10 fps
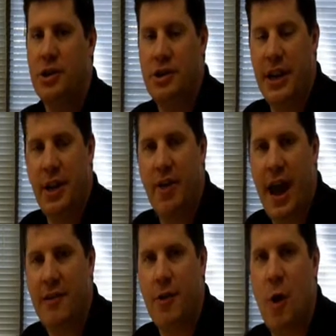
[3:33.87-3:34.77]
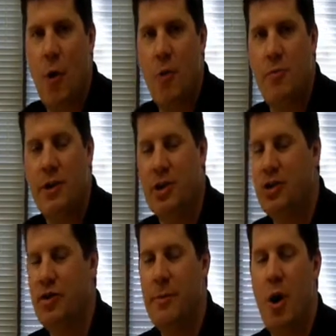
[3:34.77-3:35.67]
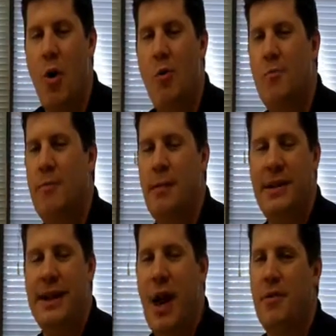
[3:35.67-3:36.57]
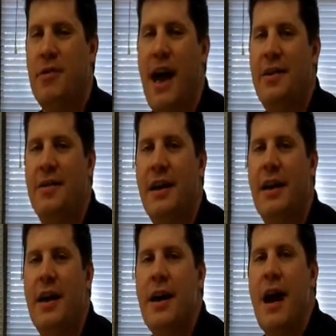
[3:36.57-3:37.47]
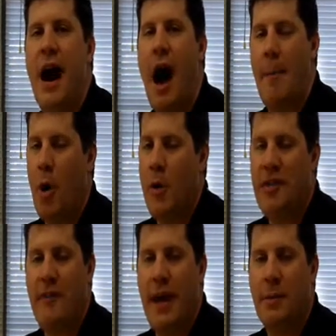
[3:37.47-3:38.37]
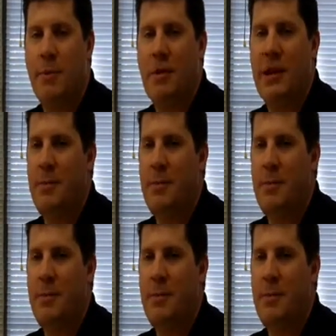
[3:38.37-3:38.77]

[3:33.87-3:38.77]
purchasing your next home, your dream home, maybe downsizing, I'm always available.